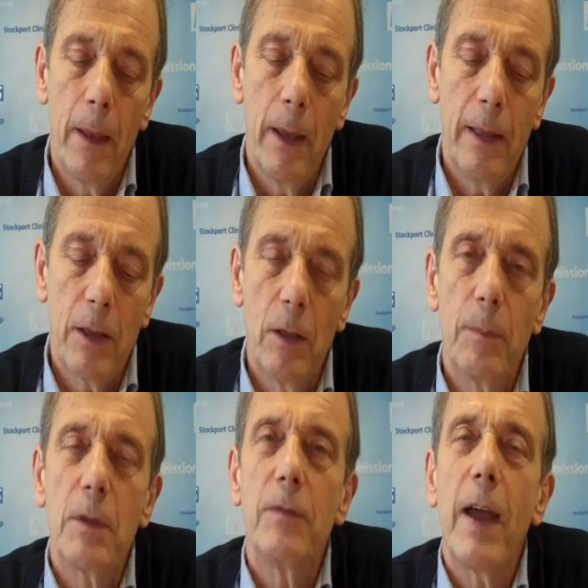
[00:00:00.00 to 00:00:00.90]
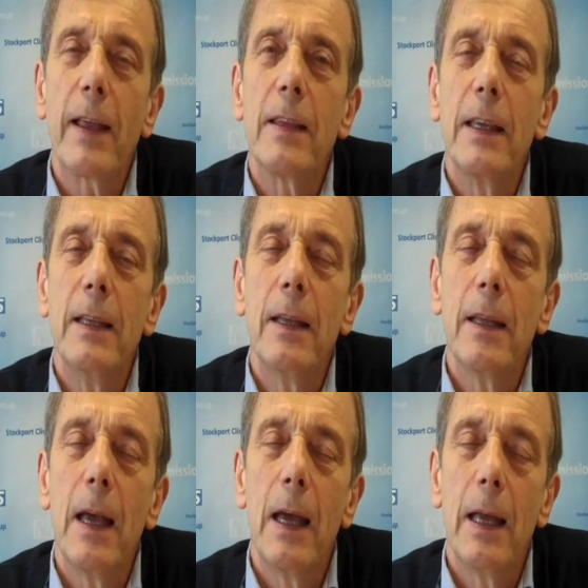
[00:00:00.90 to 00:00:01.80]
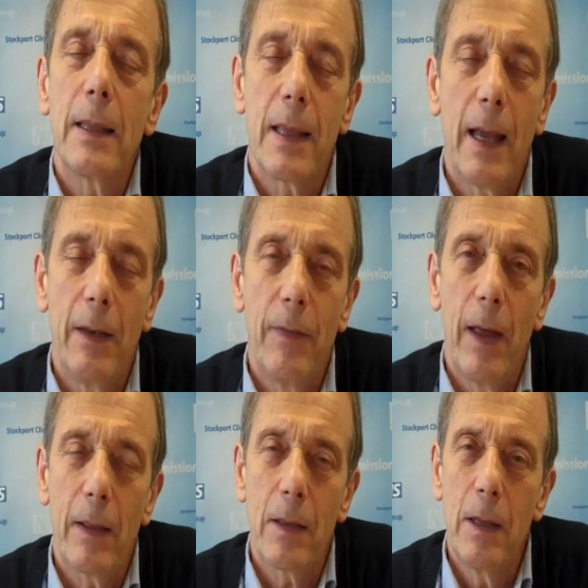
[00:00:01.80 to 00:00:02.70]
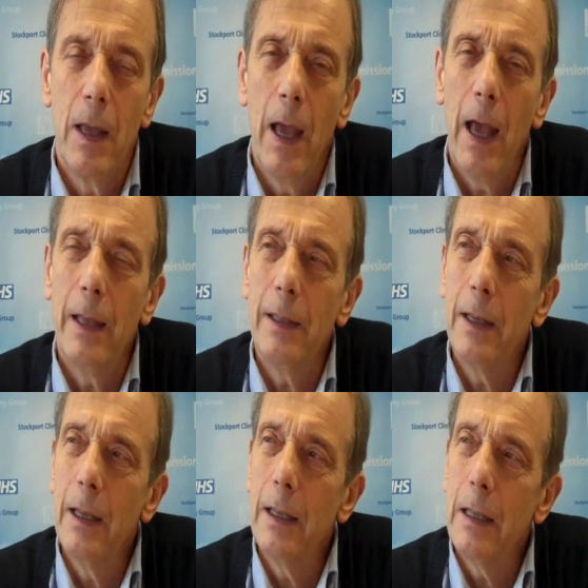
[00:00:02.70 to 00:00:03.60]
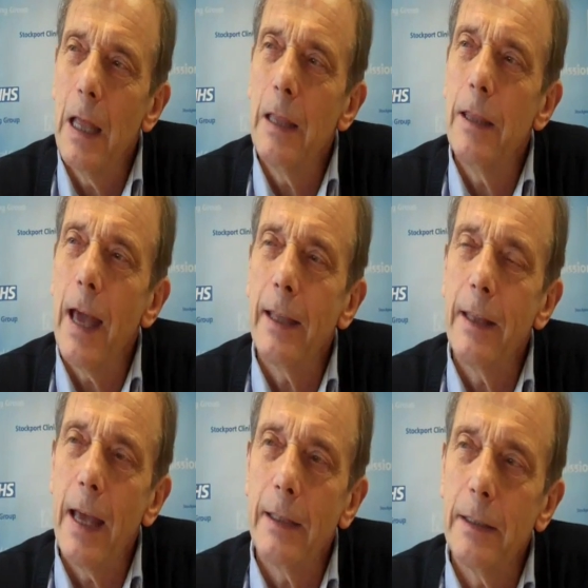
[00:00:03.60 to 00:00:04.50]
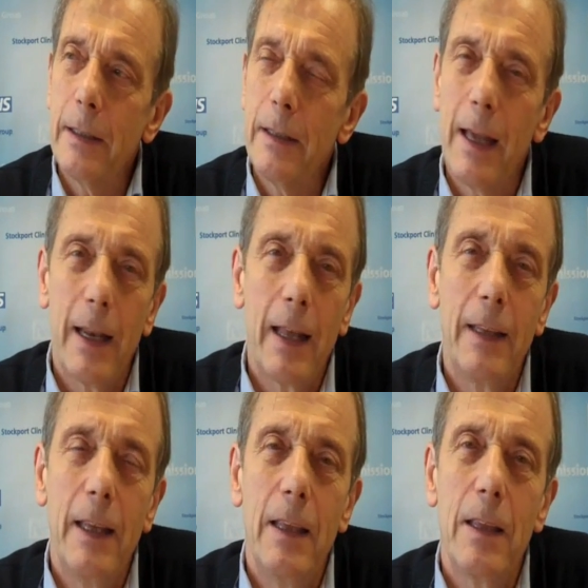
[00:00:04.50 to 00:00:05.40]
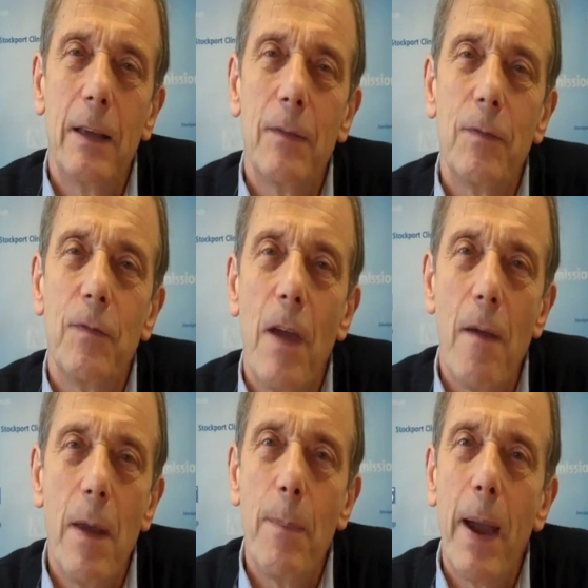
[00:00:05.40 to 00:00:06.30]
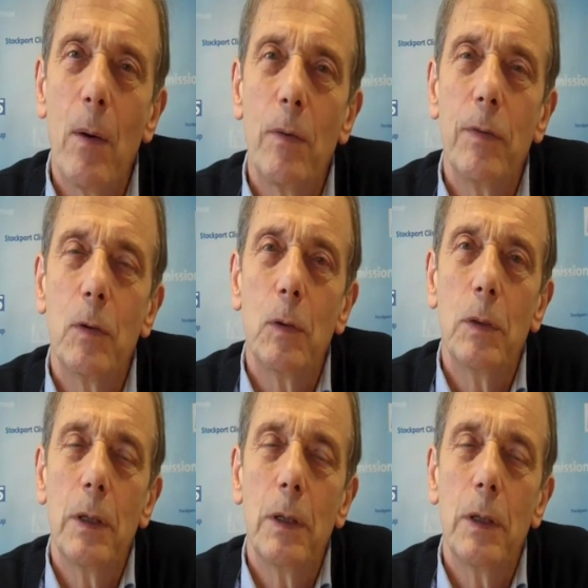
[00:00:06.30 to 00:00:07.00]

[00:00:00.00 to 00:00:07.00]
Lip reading: in terms of vaccine side effects. And that I think is very powerful